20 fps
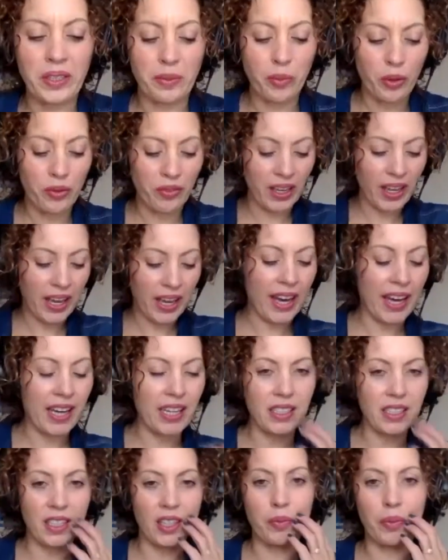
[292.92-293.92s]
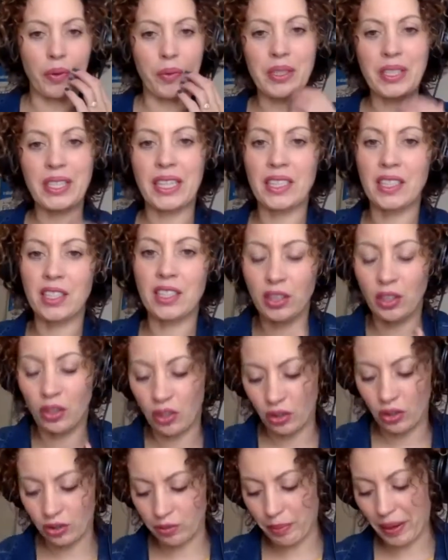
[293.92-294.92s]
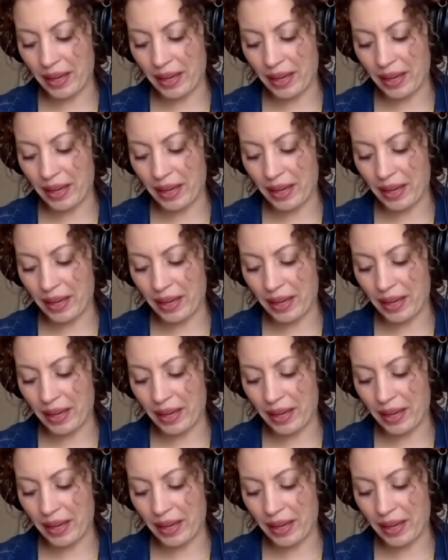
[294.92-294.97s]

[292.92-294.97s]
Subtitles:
moving ahead, aren't we? We tend to not look back